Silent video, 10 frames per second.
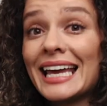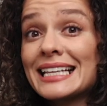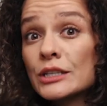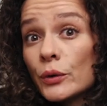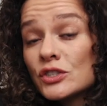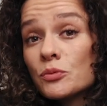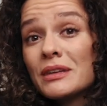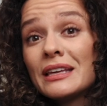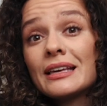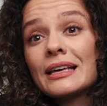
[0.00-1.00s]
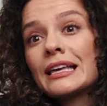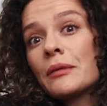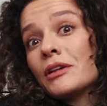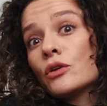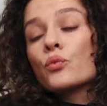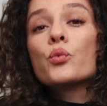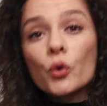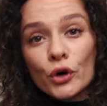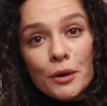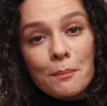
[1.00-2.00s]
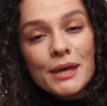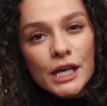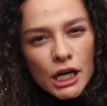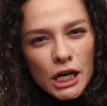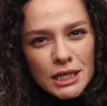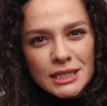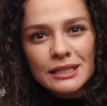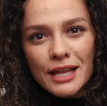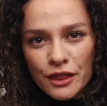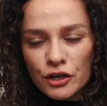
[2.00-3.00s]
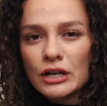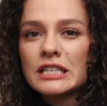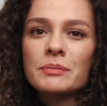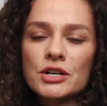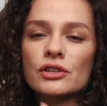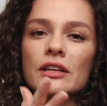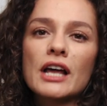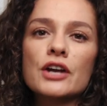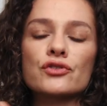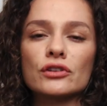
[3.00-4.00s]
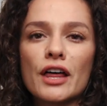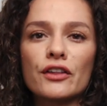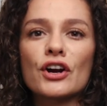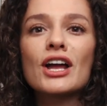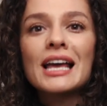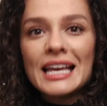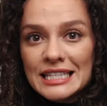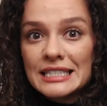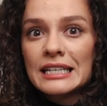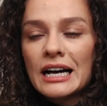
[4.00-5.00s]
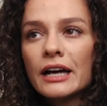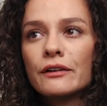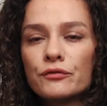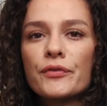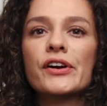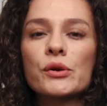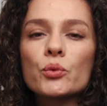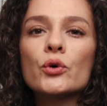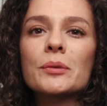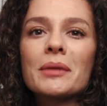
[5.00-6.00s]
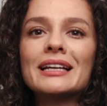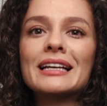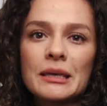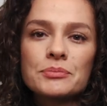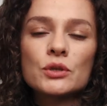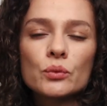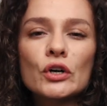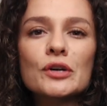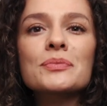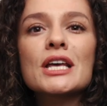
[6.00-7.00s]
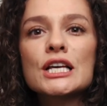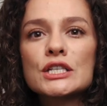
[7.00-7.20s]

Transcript: It's going to be keeping you warm because leather, especially natural leather, is kind of very warm and it keeps you warm.